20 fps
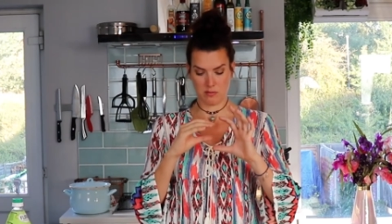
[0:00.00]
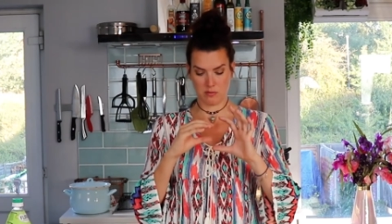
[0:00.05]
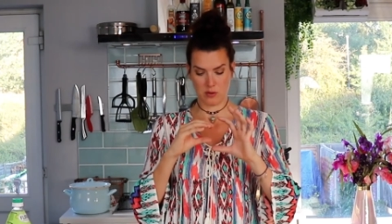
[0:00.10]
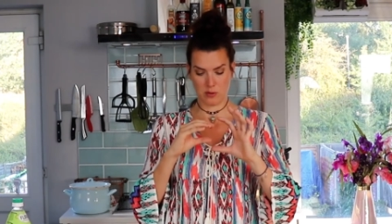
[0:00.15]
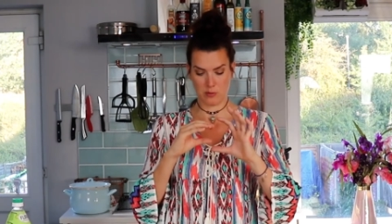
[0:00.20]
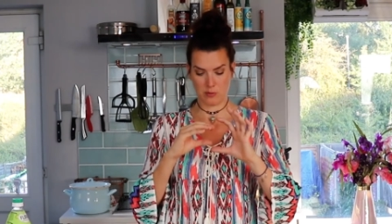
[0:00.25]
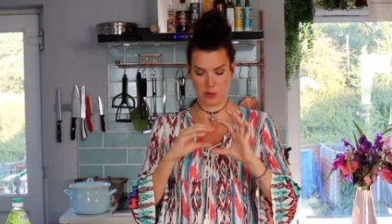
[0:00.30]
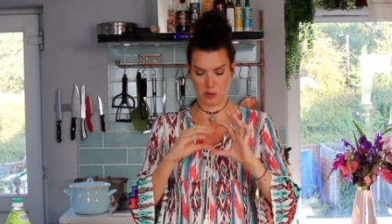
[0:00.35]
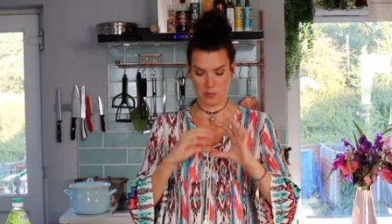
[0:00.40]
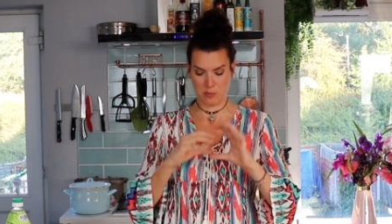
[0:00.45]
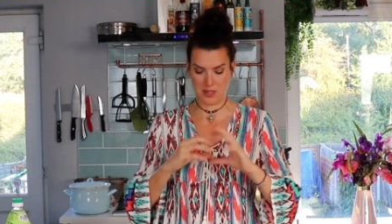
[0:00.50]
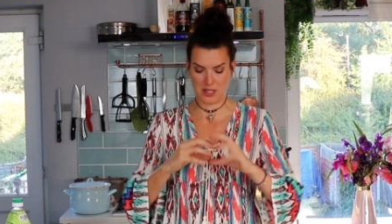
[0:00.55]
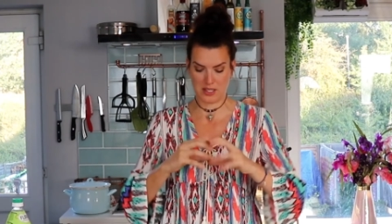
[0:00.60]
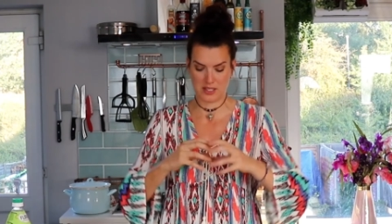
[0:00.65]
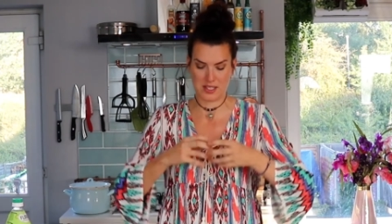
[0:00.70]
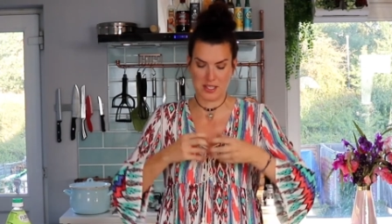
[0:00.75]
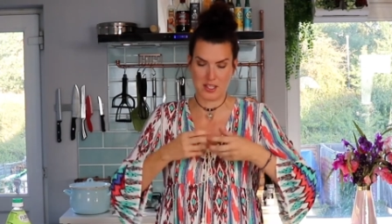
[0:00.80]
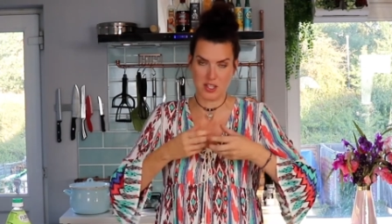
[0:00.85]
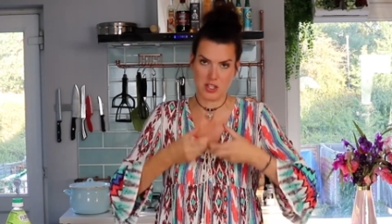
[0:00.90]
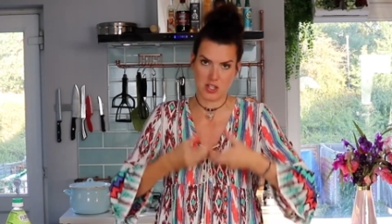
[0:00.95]
for a few
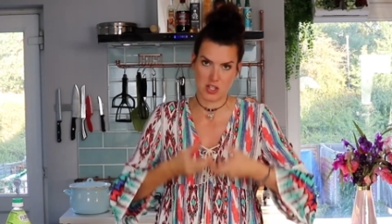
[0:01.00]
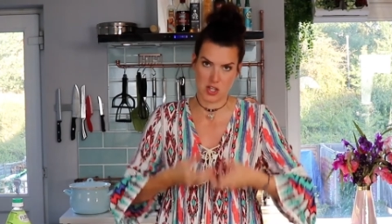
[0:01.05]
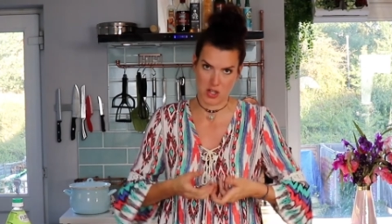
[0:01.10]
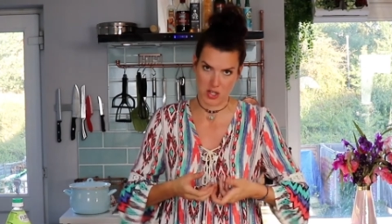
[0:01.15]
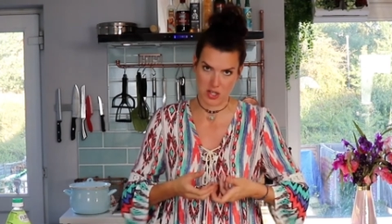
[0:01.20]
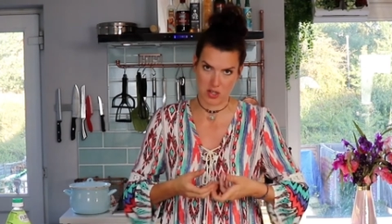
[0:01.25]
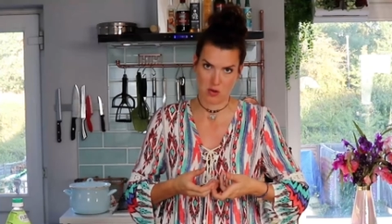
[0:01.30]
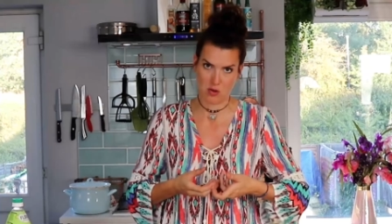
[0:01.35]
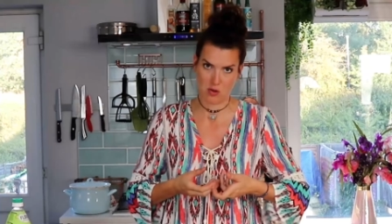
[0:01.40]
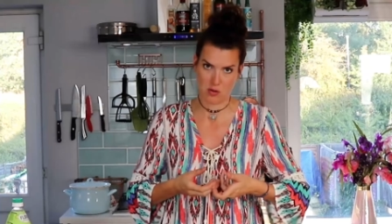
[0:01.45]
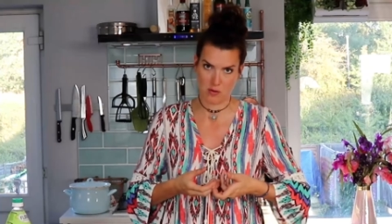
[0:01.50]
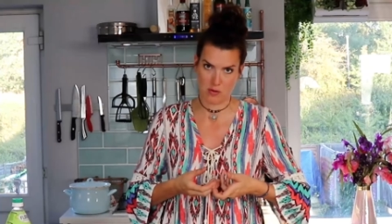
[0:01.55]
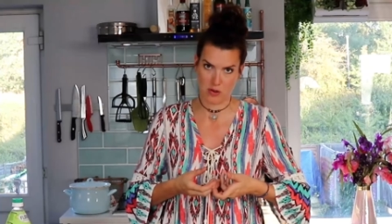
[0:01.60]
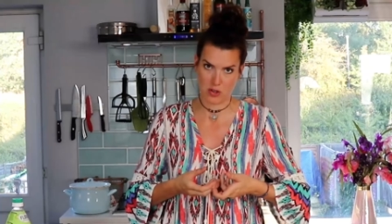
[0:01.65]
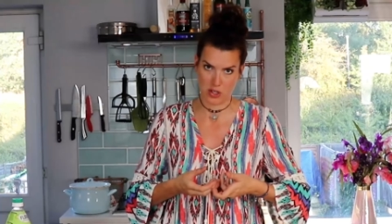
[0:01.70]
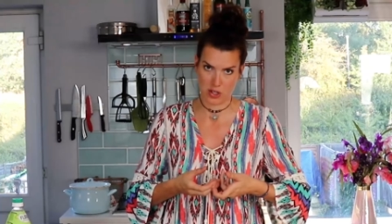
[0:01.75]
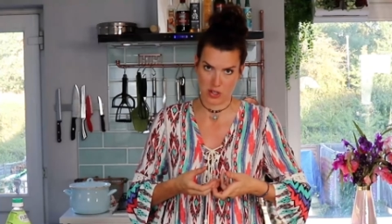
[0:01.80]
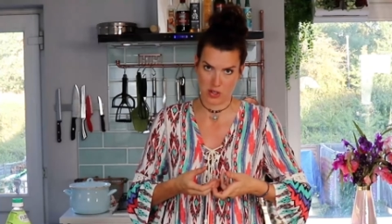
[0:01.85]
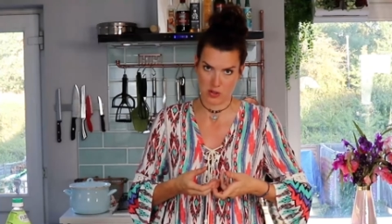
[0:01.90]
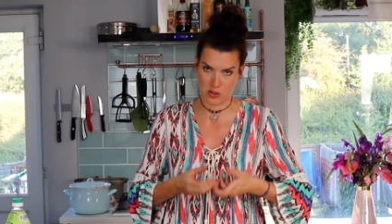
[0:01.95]
minutes, then you turn it over
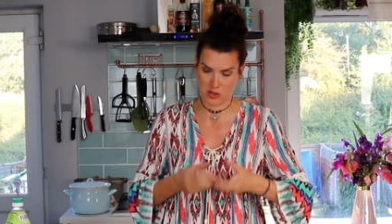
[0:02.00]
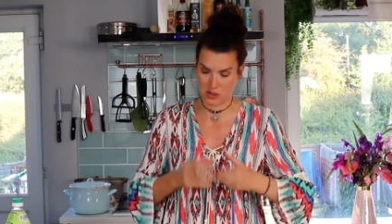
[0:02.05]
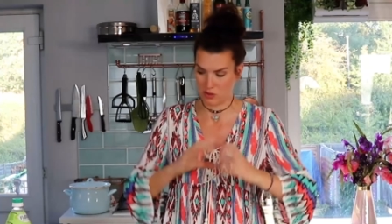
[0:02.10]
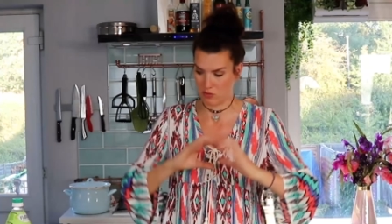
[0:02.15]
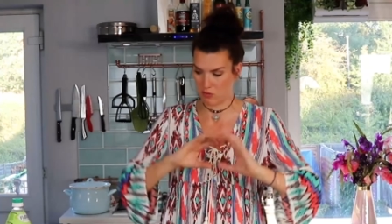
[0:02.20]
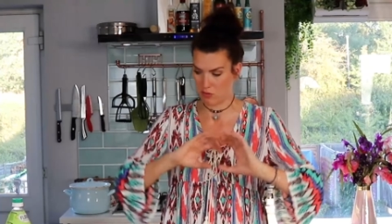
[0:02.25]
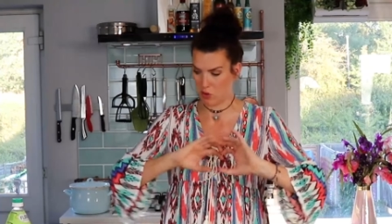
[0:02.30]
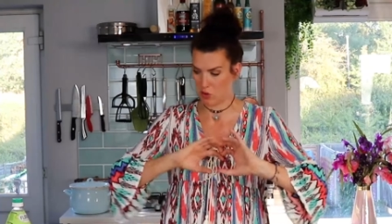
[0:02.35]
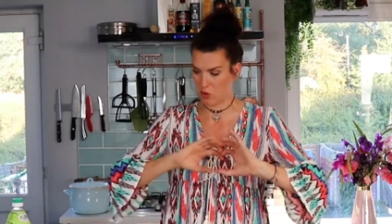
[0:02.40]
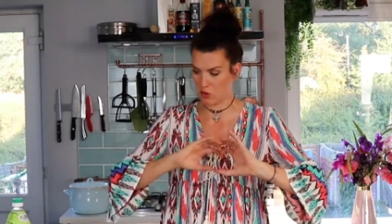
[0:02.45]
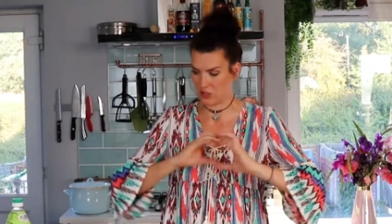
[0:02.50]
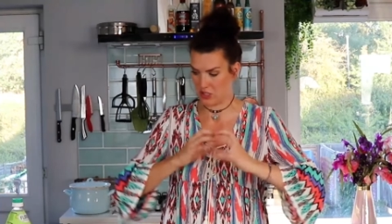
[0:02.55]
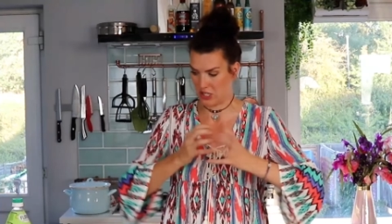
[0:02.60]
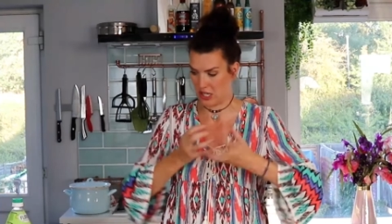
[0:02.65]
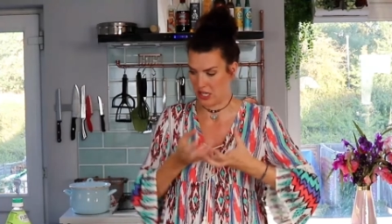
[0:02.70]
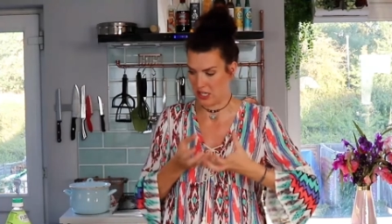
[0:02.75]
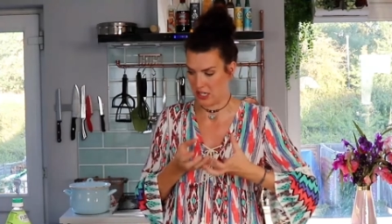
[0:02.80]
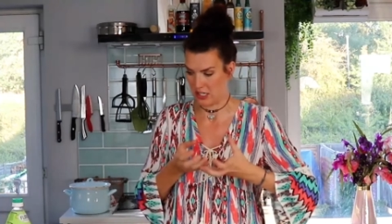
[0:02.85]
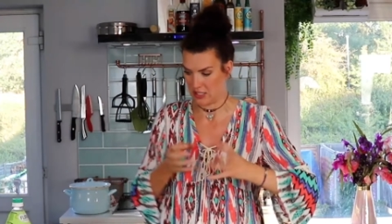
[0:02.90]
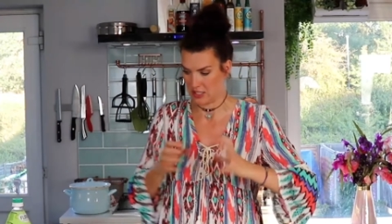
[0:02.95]
and it cooks the raw
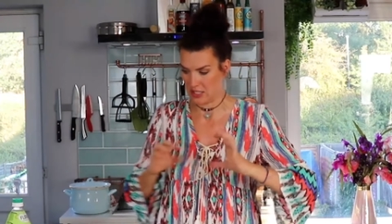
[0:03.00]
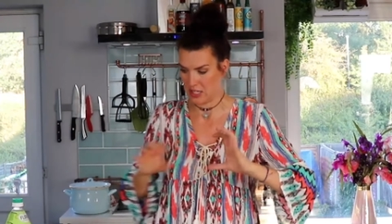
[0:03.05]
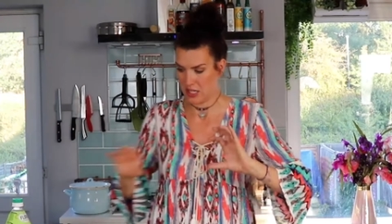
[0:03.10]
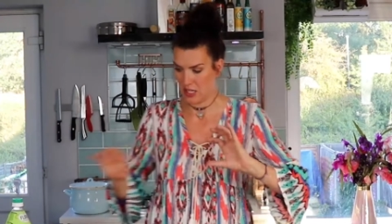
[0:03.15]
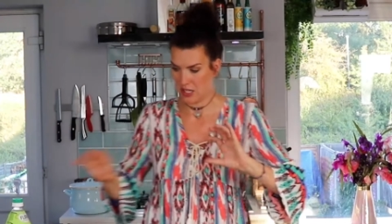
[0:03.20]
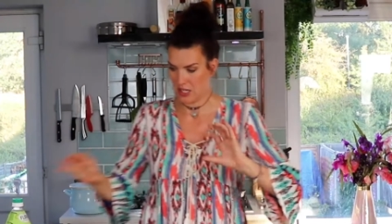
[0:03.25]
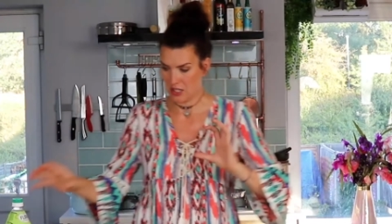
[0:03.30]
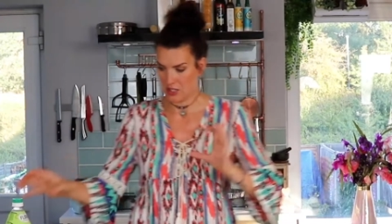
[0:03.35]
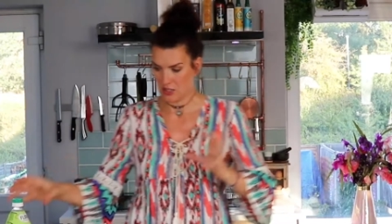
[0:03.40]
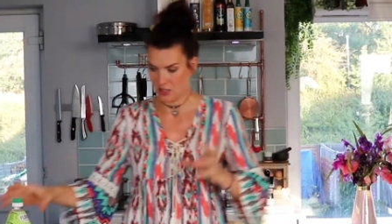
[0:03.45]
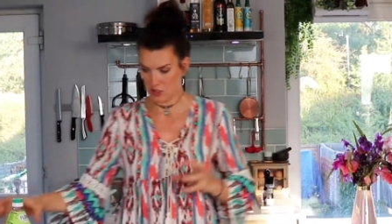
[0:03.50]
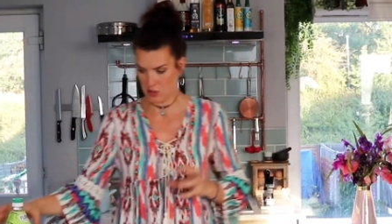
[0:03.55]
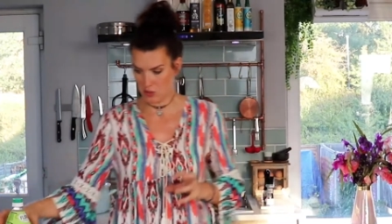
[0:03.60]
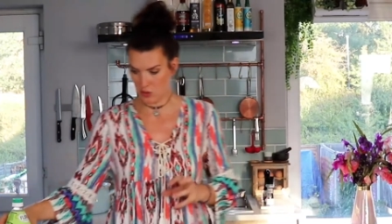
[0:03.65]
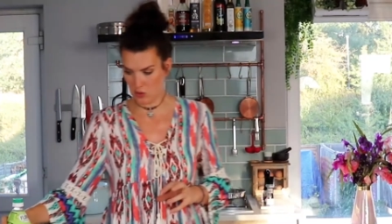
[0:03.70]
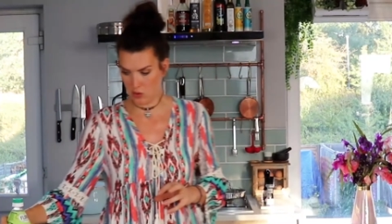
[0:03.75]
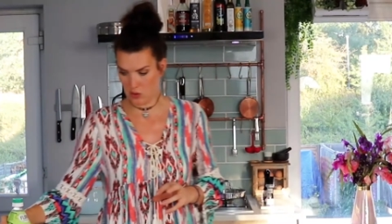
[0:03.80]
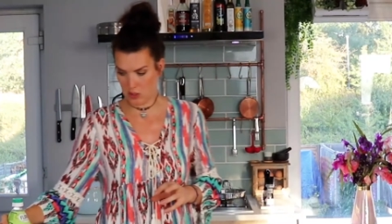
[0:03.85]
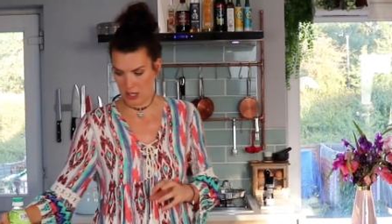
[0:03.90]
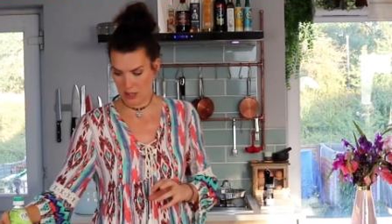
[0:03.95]
side.
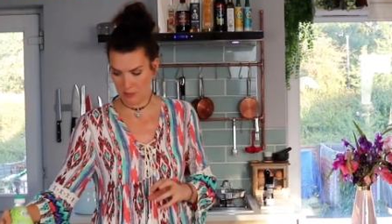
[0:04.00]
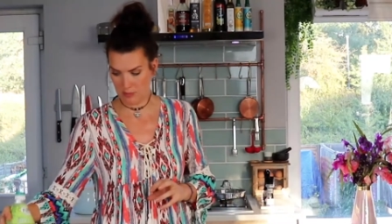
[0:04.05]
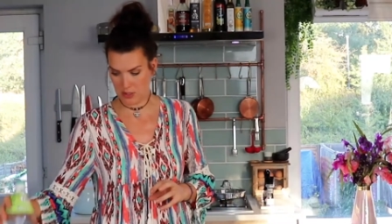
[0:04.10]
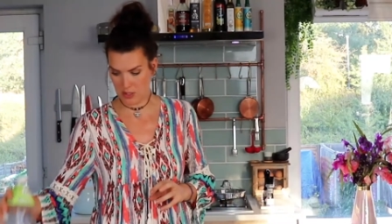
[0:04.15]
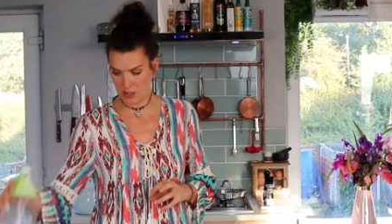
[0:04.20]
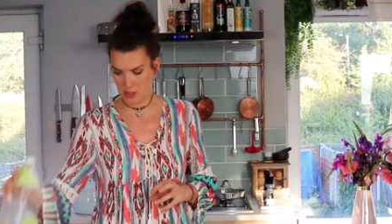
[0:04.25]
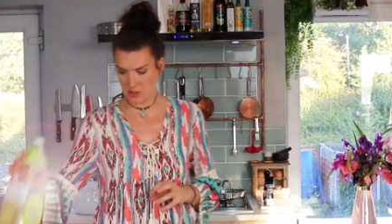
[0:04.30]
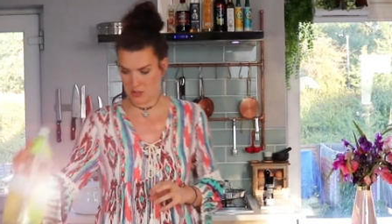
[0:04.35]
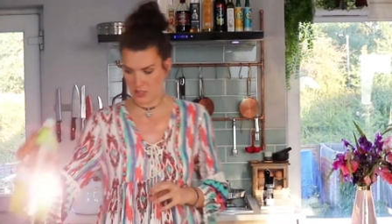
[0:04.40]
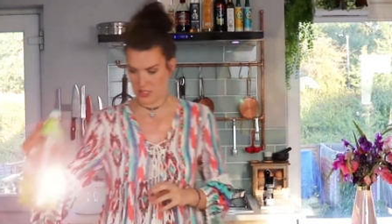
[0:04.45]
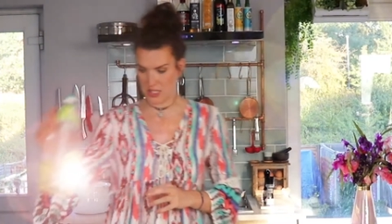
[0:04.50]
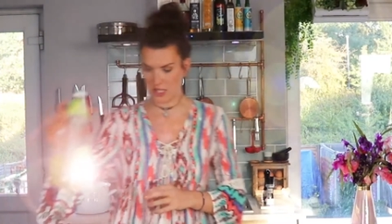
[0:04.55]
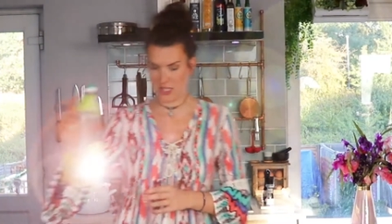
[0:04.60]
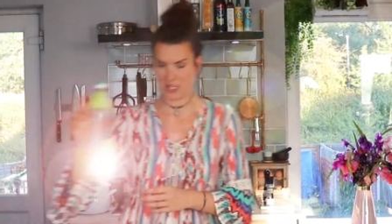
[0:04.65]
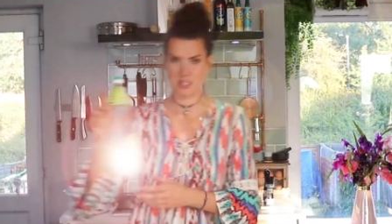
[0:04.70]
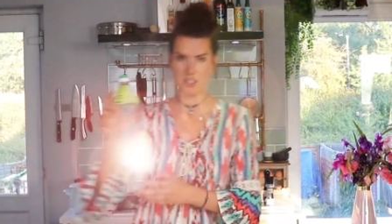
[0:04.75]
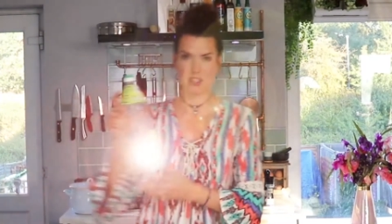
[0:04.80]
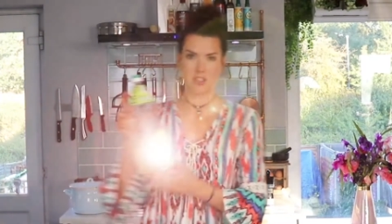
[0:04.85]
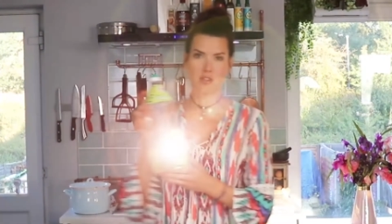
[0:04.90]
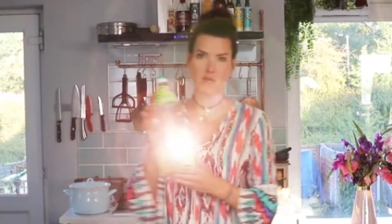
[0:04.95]
So I'm
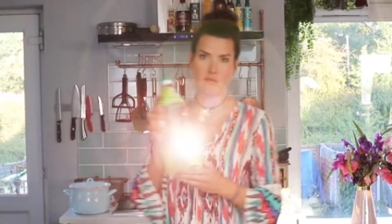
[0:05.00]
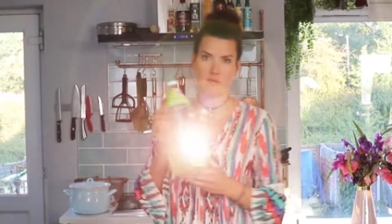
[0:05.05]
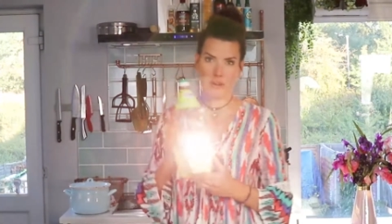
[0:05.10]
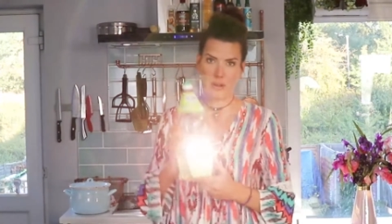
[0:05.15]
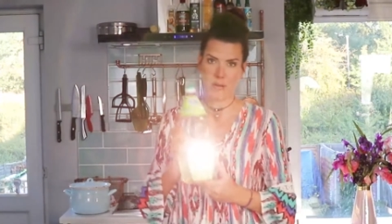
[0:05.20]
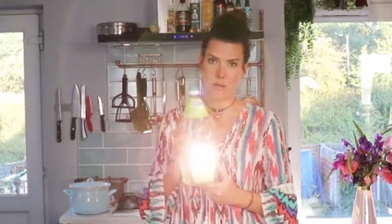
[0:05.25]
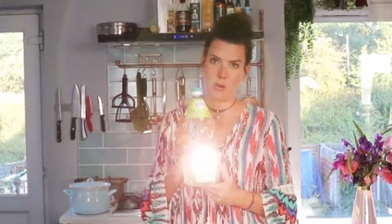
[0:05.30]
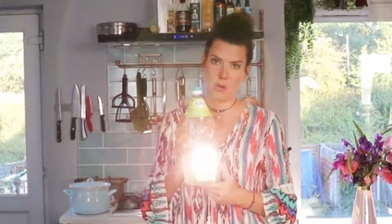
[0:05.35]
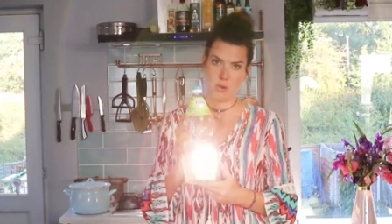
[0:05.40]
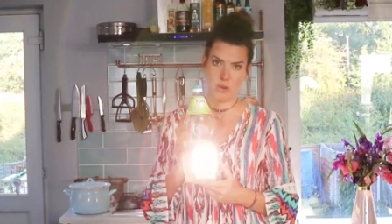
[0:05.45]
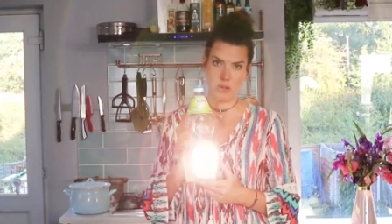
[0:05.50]
using sunflower